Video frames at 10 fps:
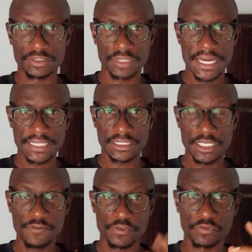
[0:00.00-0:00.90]
so guys,
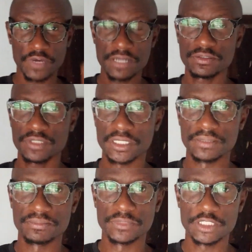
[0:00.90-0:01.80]
if you found
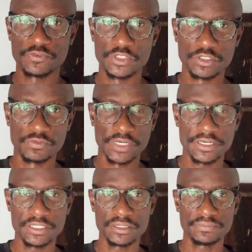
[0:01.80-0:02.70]
this video
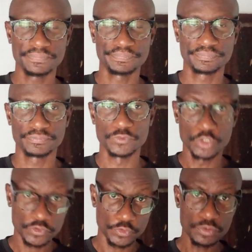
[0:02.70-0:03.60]
very
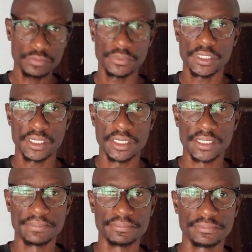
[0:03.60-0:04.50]
useful,
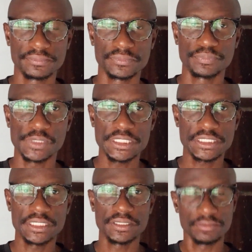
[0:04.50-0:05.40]

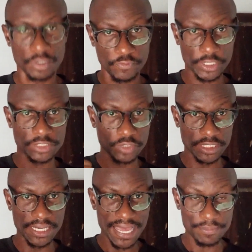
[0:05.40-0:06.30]
please don't forget to
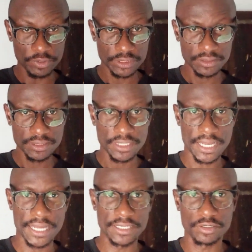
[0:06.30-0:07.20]
hit the like button,
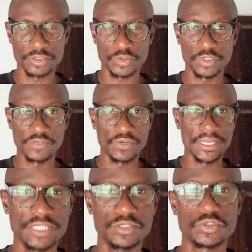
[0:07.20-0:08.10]
and also if
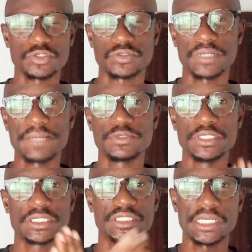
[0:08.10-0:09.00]
to subscribe to
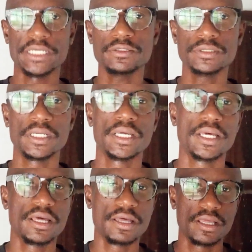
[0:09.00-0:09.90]
this channel,
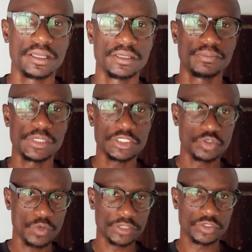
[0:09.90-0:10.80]
please
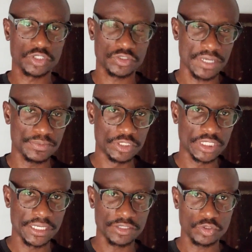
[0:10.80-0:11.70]
do well to subscribe to the
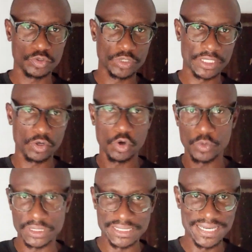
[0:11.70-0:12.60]
channel so you can
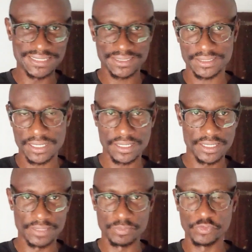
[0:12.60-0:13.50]
always get
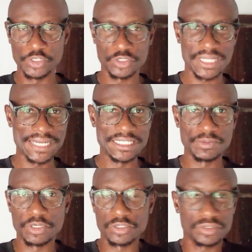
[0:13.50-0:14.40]
videos like this,
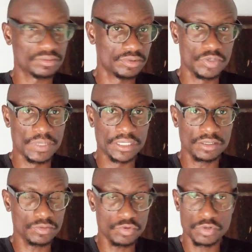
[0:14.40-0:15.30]
because you may
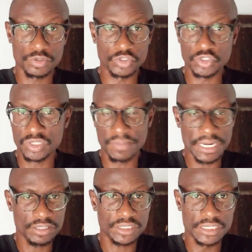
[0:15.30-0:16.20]
not, who knows, you might
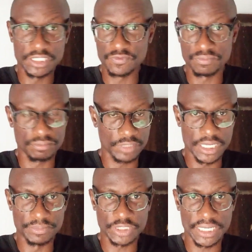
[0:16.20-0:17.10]
not see this
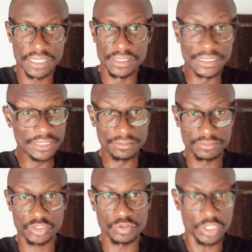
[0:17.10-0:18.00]
channel again.
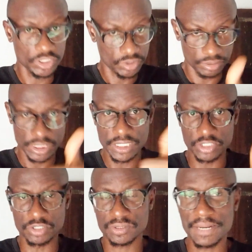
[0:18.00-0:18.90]
So just hit the
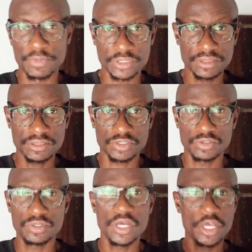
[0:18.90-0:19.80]
subscribe button
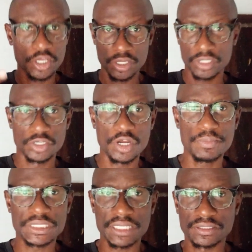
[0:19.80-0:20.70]
so you don't
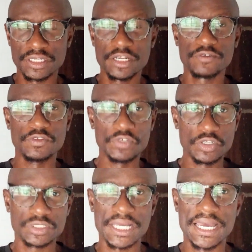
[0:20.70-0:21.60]
miss out on any of the
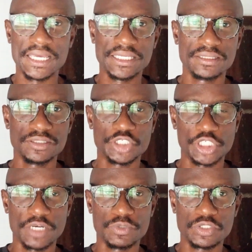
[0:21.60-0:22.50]
videos I
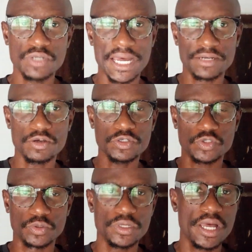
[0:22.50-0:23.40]
share with you. And
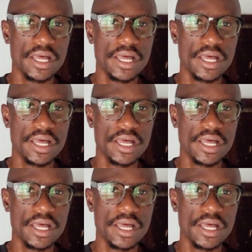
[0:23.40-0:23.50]
also